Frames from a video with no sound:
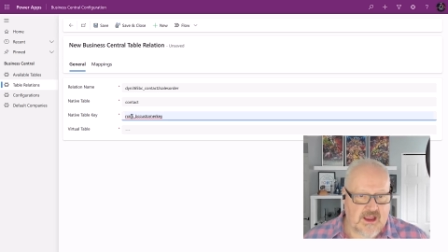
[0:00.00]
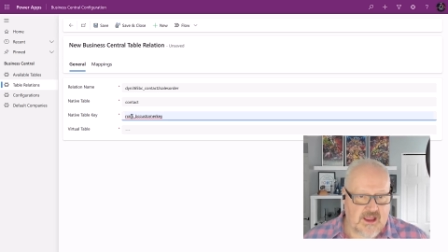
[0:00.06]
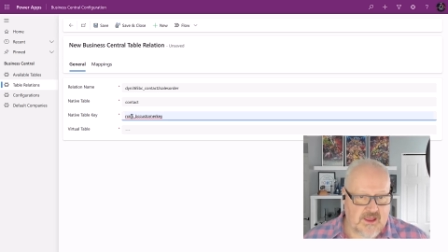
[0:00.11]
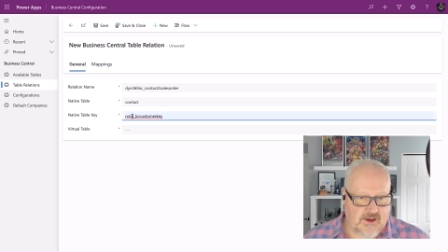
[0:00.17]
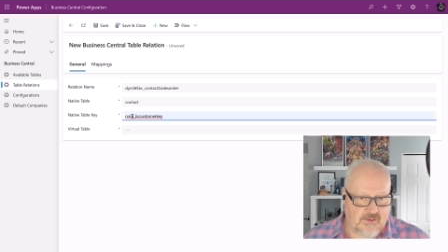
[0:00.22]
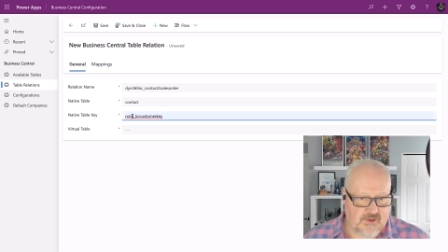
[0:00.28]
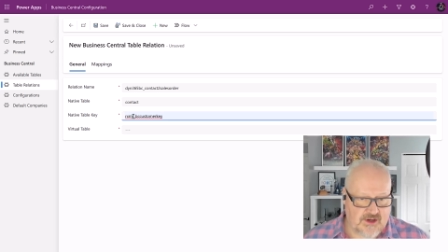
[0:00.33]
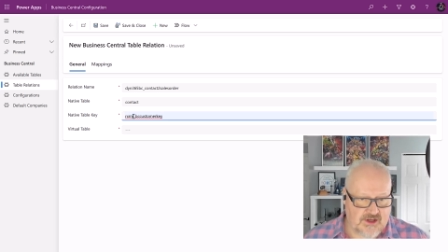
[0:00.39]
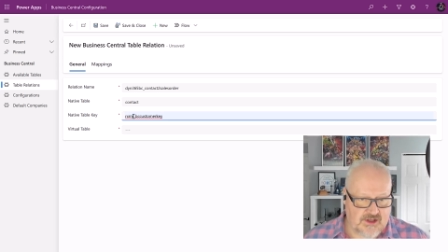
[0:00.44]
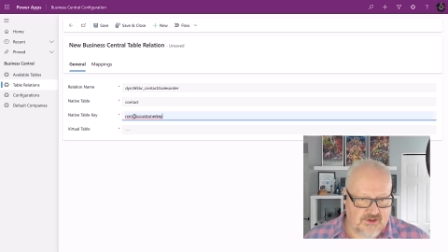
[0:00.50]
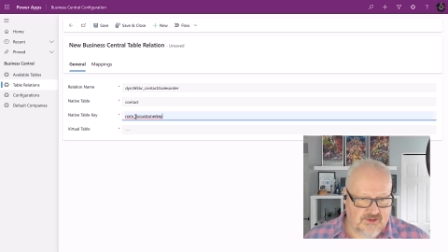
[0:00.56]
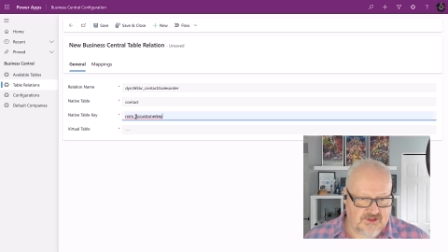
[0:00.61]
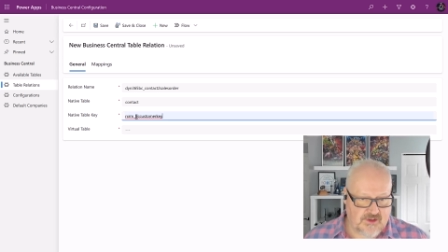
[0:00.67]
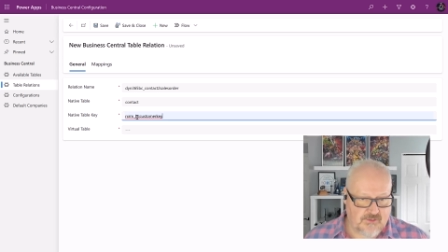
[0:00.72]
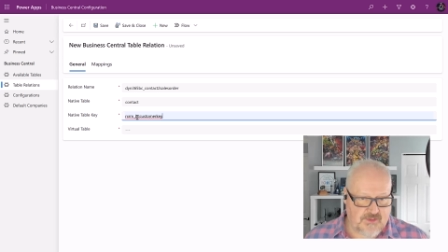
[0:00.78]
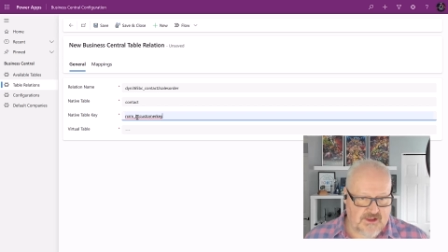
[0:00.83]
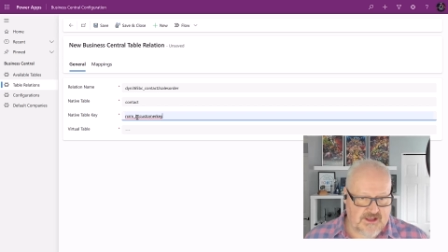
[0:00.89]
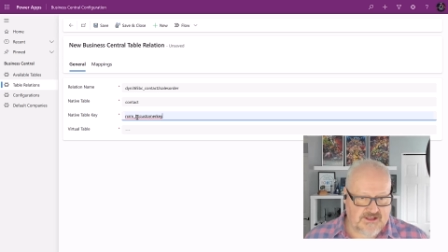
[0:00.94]
And I'm going to
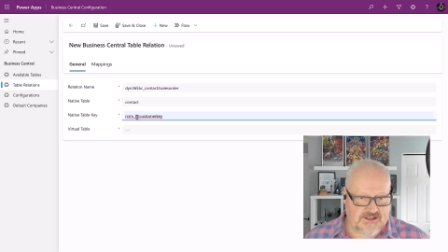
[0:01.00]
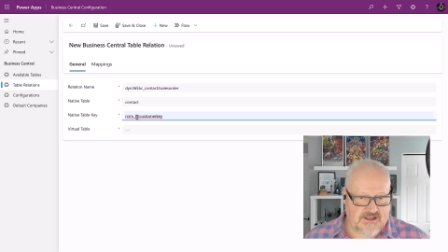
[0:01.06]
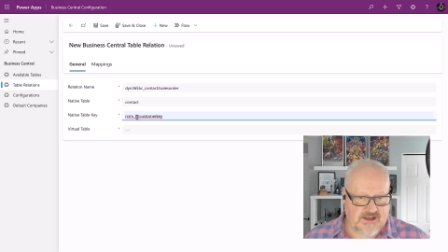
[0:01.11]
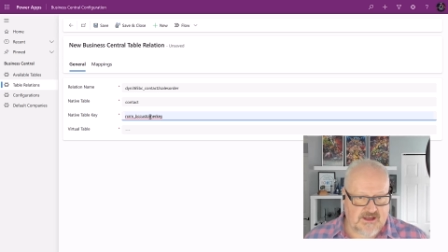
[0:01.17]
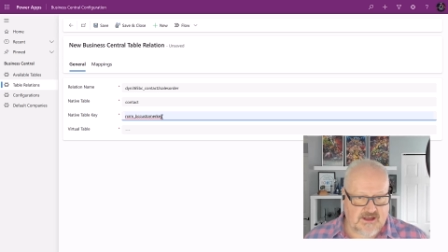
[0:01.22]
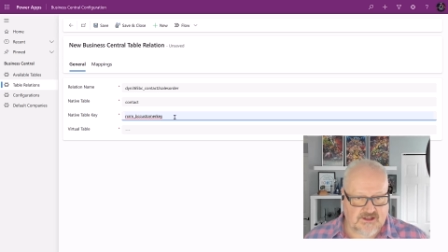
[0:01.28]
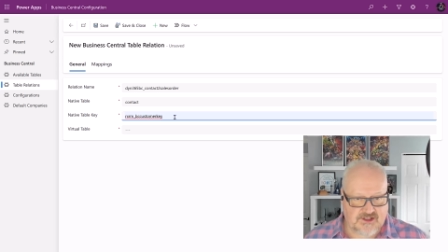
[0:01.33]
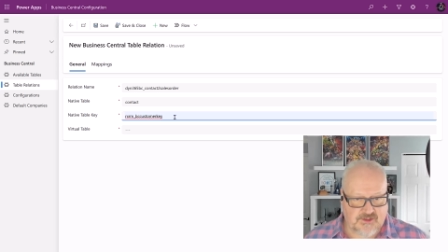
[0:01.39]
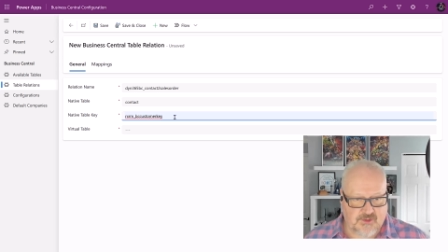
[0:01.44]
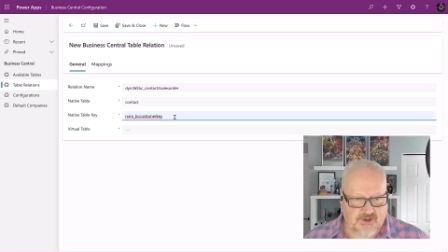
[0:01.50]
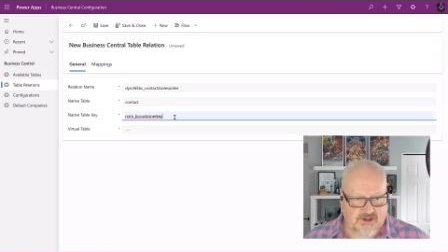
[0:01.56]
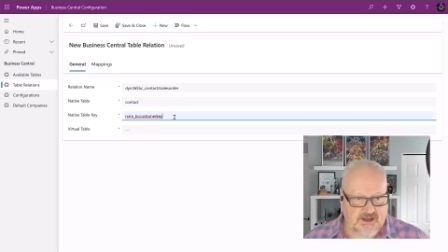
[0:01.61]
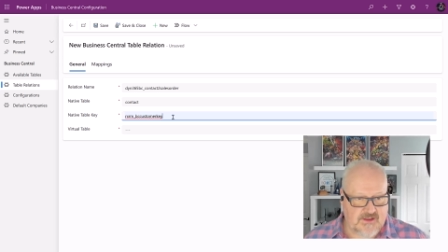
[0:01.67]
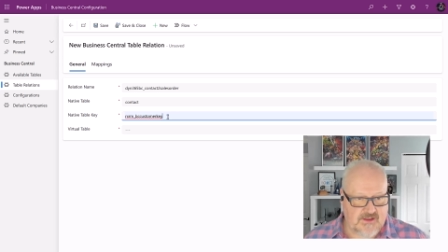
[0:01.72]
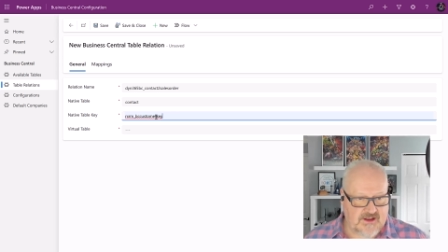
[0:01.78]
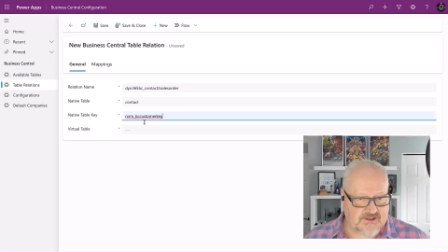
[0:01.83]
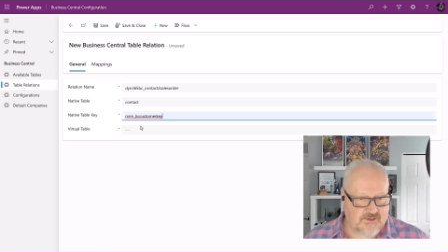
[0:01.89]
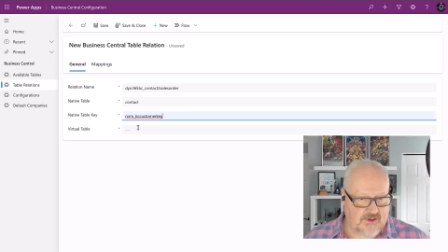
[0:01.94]
use the BC customer
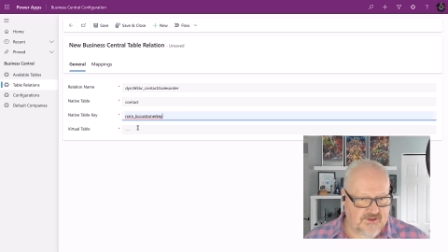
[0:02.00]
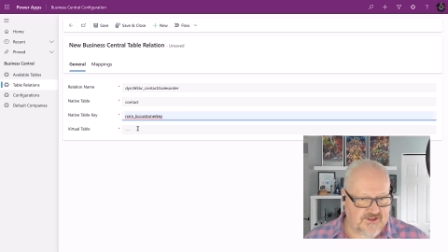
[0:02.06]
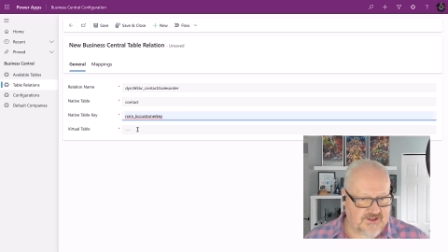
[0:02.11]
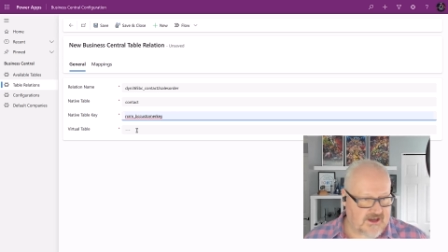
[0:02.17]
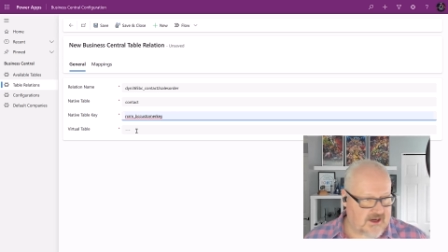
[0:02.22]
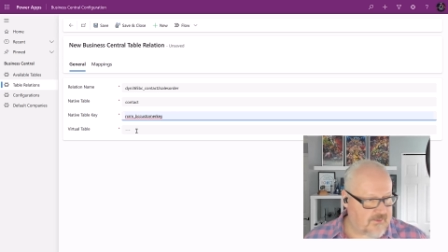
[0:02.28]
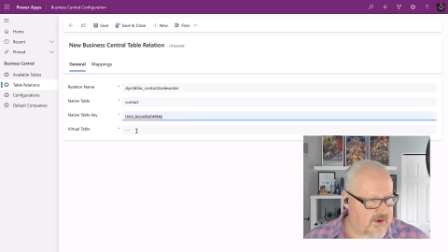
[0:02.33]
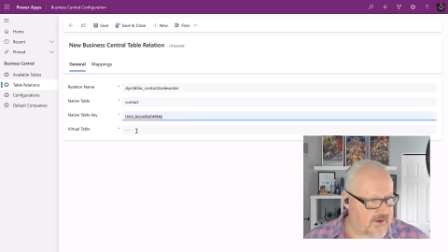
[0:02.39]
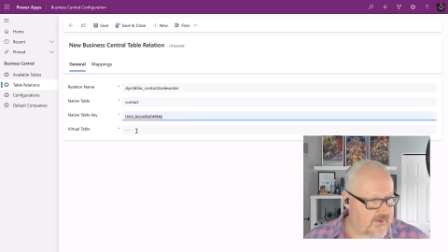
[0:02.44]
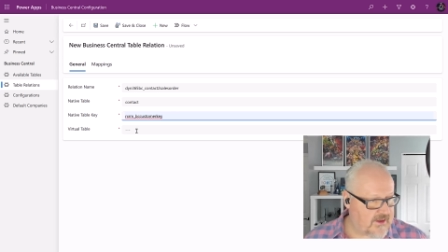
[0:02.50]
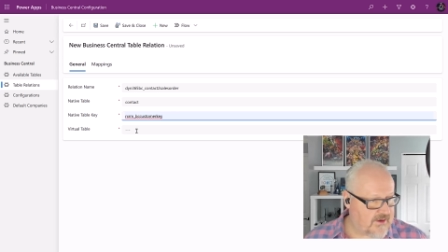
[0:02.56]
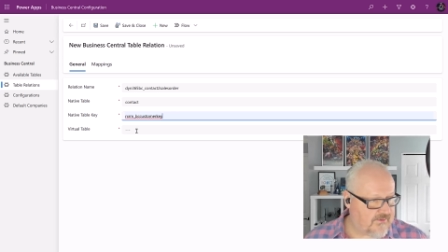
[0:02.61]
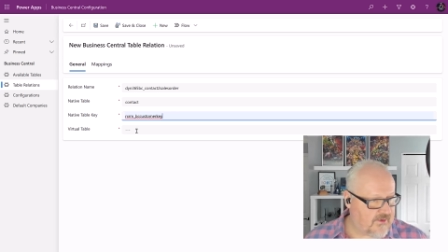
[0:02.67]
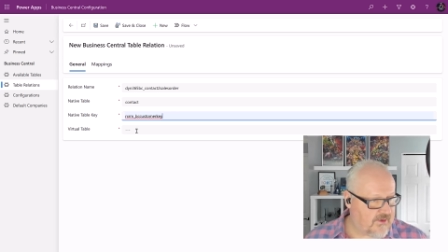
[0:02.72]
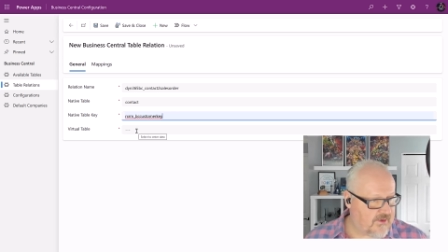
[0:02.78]
key, that's what I set up. And then for the